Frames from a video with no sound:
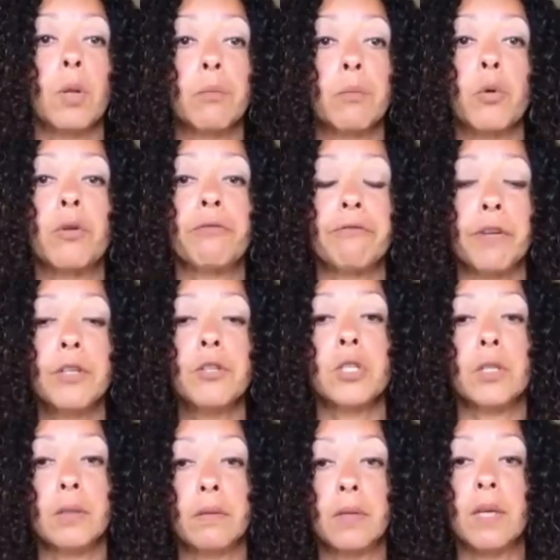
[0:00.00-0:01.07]
motor function
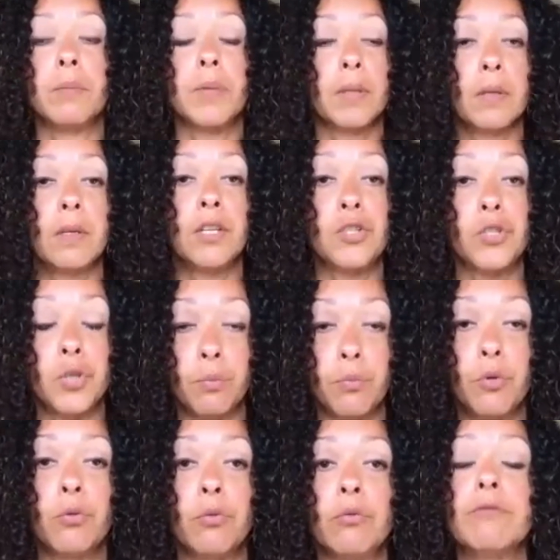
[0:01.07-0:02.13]
and the ability to
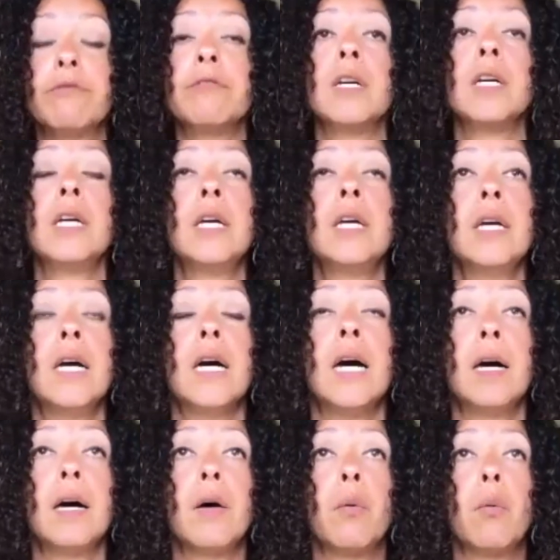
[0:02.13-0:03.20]
move,
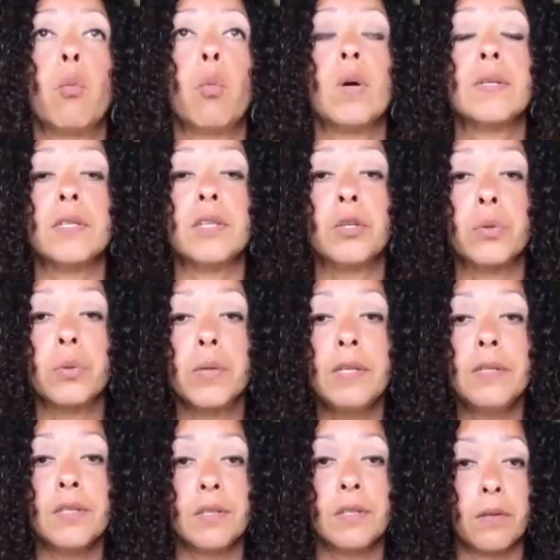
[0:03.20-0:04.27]
uh, was
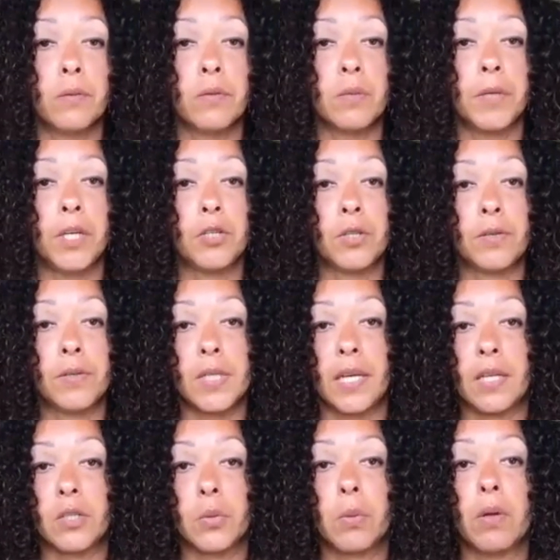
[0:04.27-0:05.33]
increased in those patients at
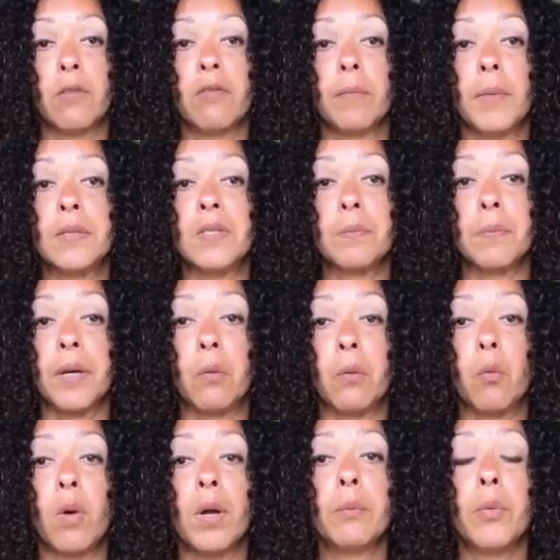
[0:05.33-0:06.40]
twelve months by
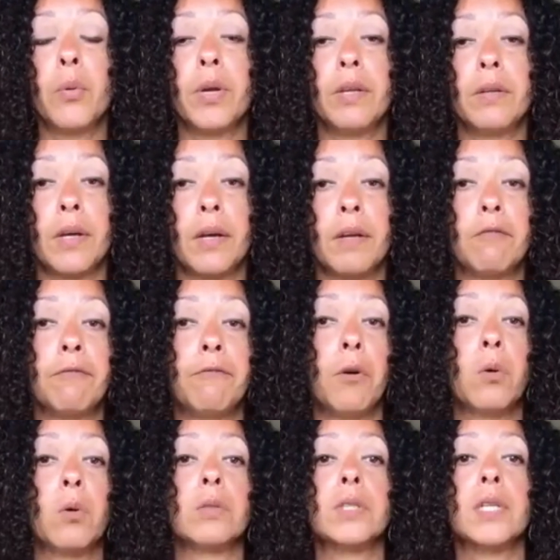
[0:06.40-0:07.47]
one point nine
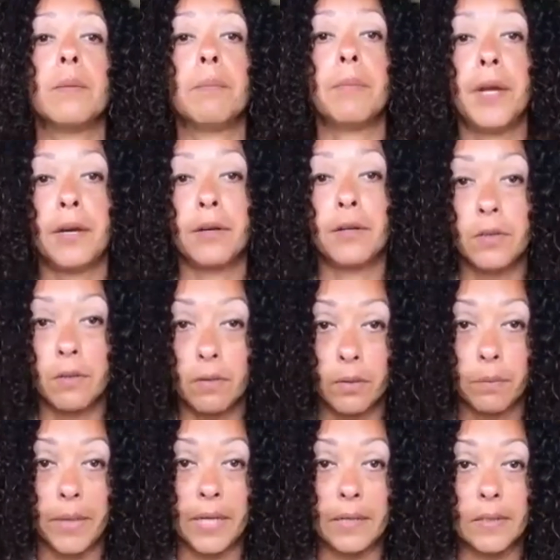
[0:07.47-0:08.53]
fold compared to their
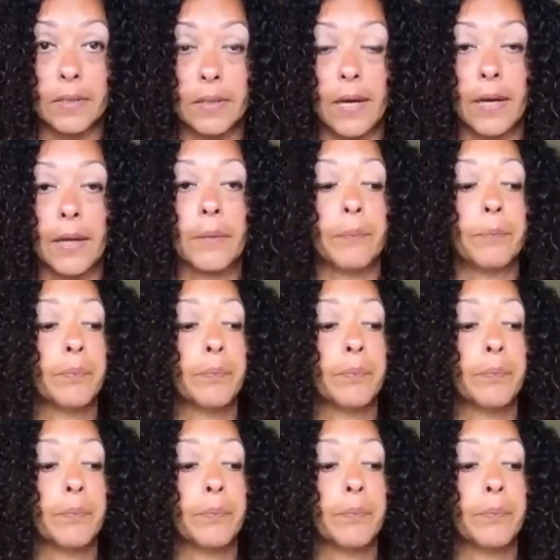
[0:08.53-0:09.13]
baseline.